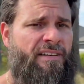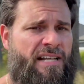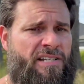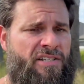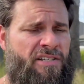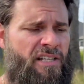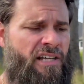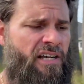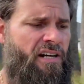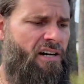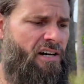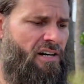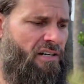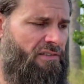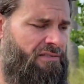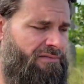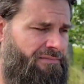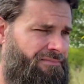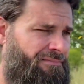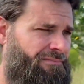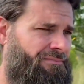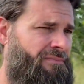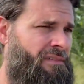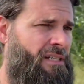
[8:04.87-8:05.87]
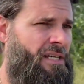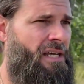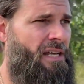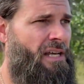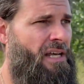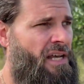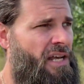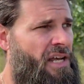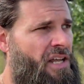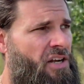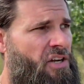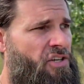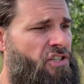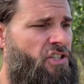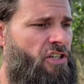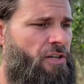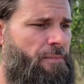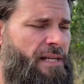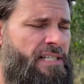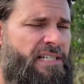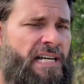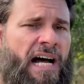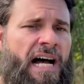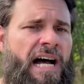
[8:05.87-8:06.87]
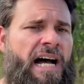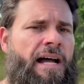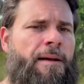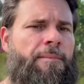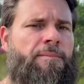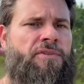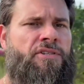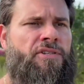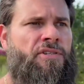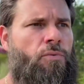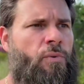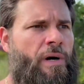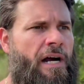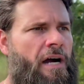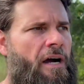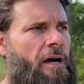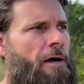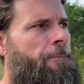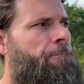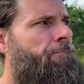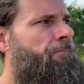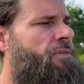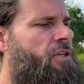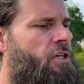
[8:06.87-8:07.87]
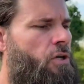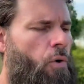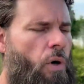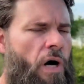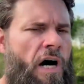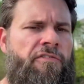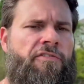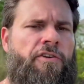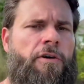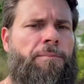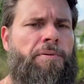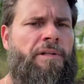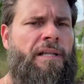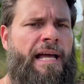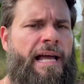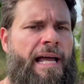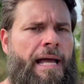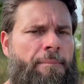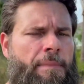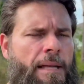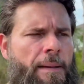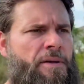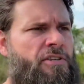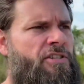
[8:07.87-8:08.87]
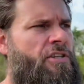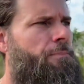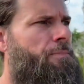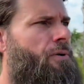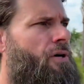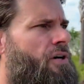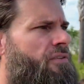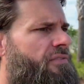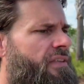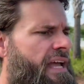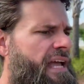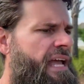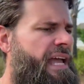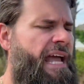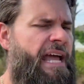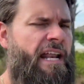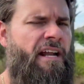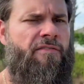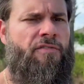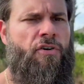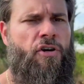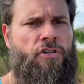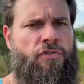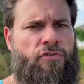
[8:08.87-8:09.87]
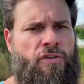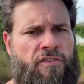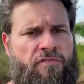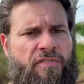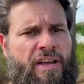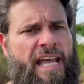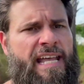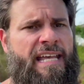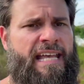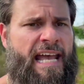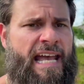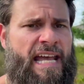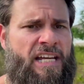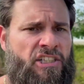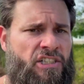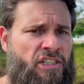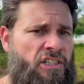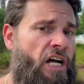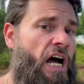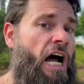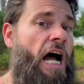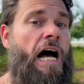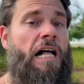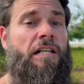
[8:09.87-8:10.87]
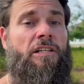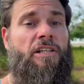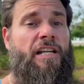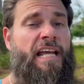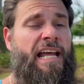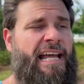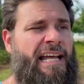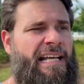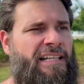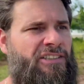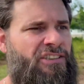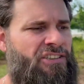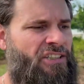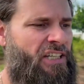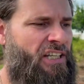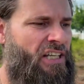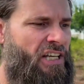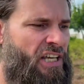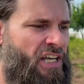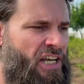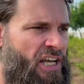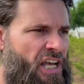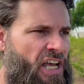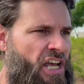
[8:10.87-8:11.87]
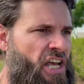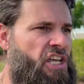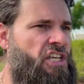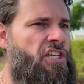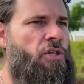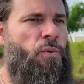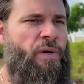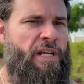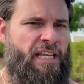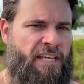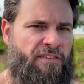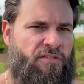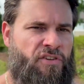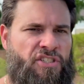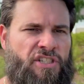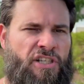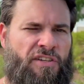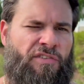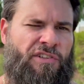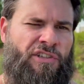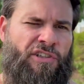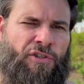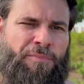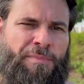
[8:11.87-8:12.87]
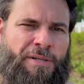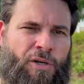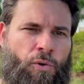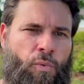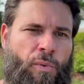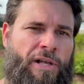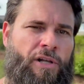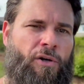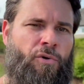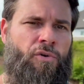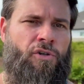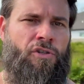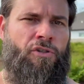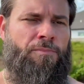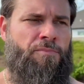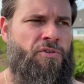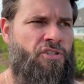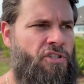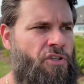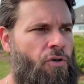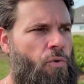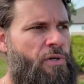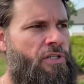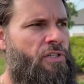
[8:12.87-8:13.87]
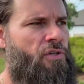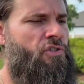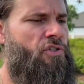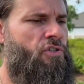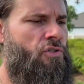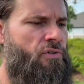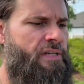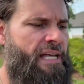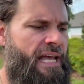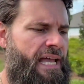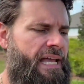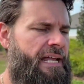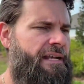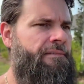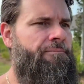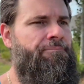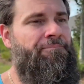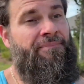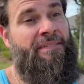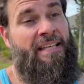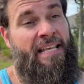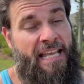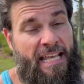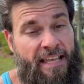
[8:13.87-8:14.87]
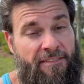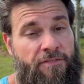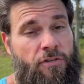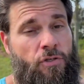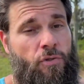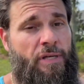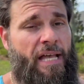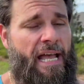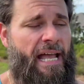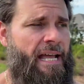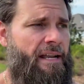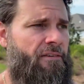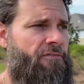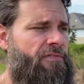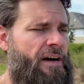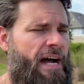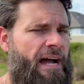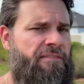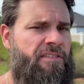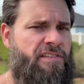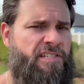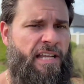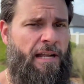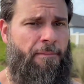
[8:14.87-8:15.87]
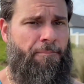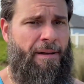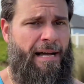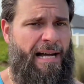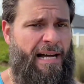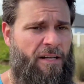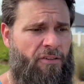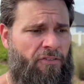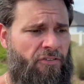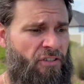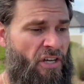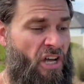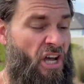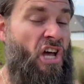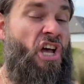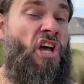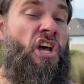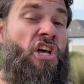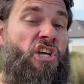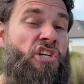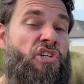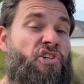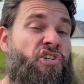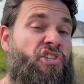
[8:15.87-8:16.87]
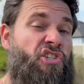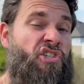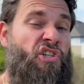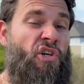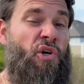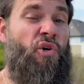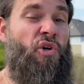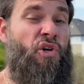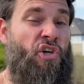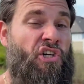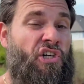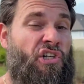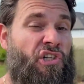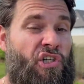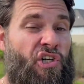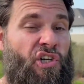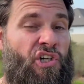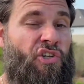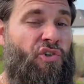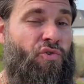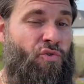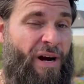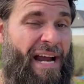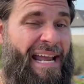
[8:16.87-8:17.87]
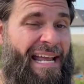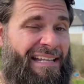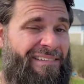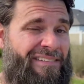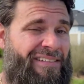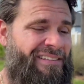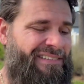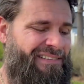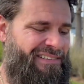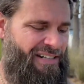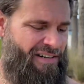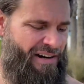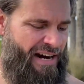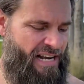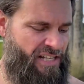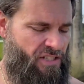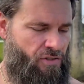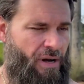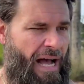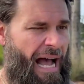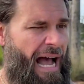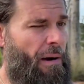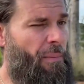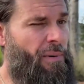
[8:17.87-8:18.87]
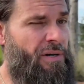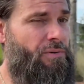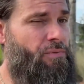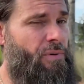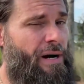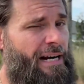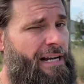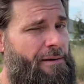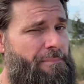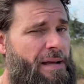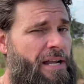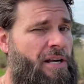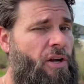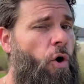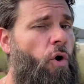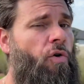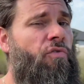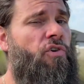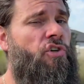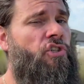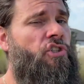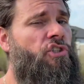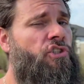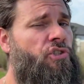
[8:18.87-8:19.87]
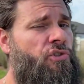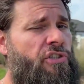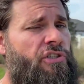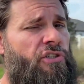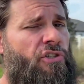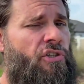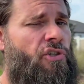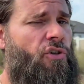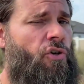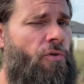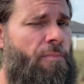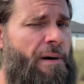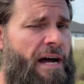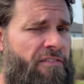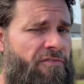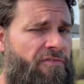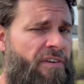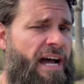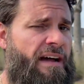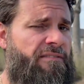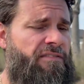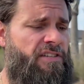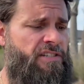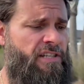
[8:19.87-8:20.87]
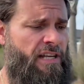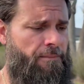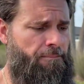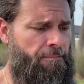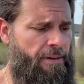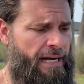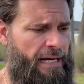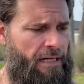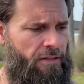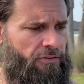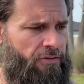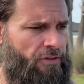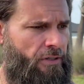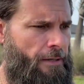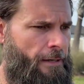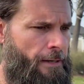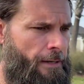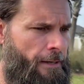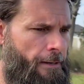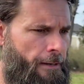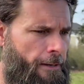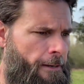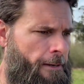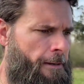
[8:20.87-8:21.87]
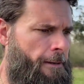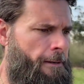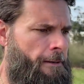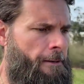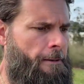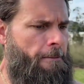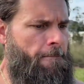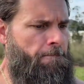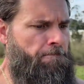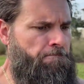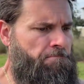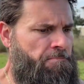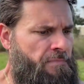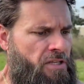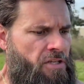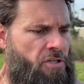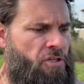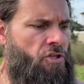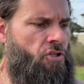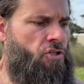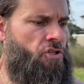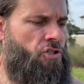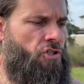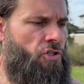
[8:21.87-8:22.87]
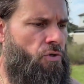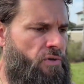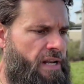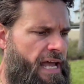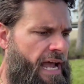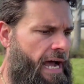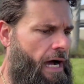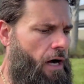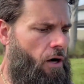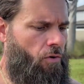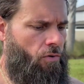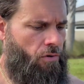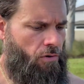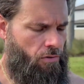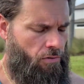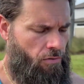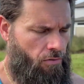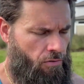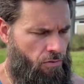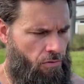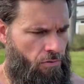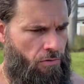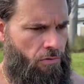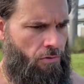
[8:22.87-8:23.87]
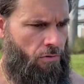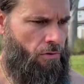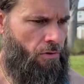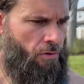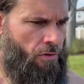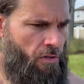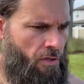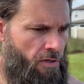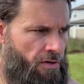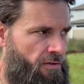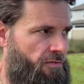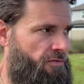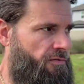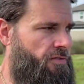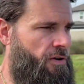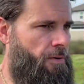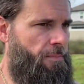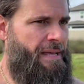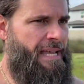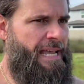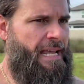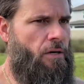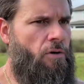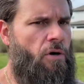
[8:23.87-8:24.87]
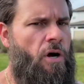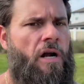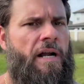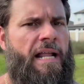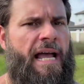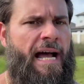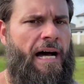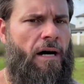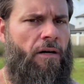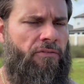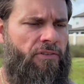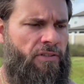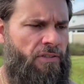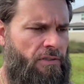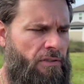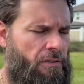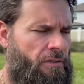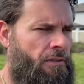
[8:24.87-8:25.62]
days in the year. There's gonna be times where you go off your plan, maybe it's a birthday, anniversary, vacation, holidays. You wanna give yourself a little bit of wiggle room so when you do gain, if you gain 5 to 10 pounds, you're still gonna look great, all right? So I would recommend overshooting your goal by 5 to 10 pounds. So now, from here on out,